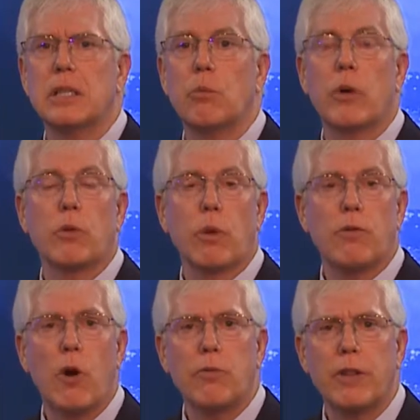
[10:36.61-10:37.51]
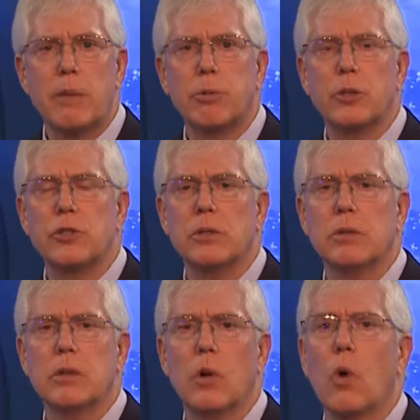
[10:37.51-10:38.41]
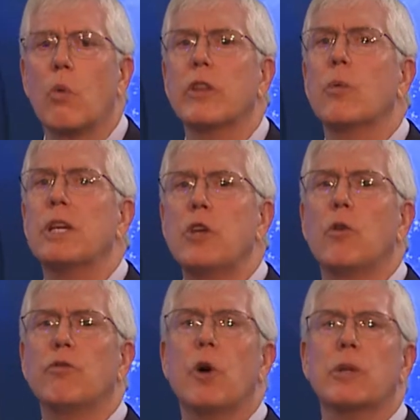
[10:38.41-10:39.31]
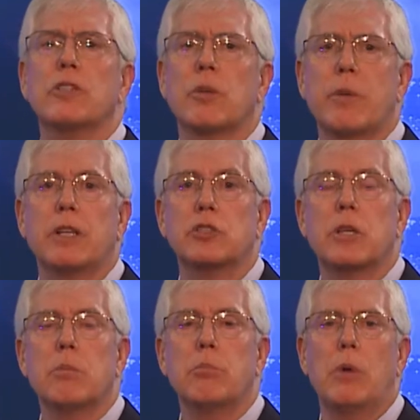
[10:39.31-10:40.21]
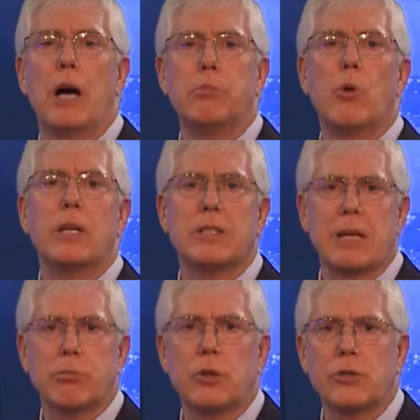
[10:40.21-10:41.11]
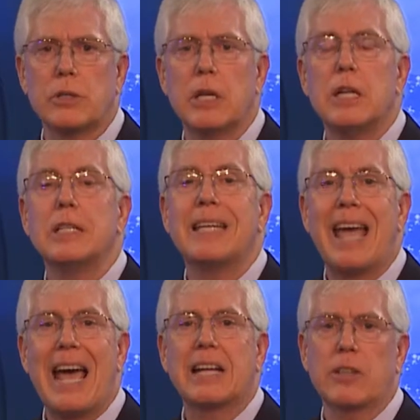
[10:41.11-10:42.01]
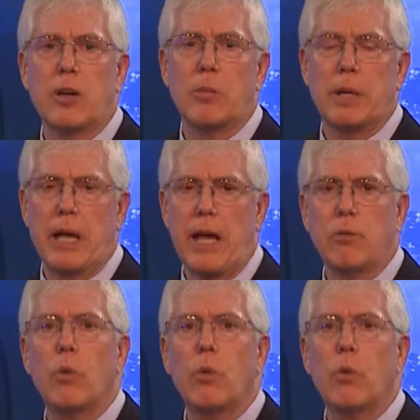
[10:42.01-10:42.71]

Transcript: whether we vote for that person or whether we don't vote and someone else appoints that person to act on our behalf.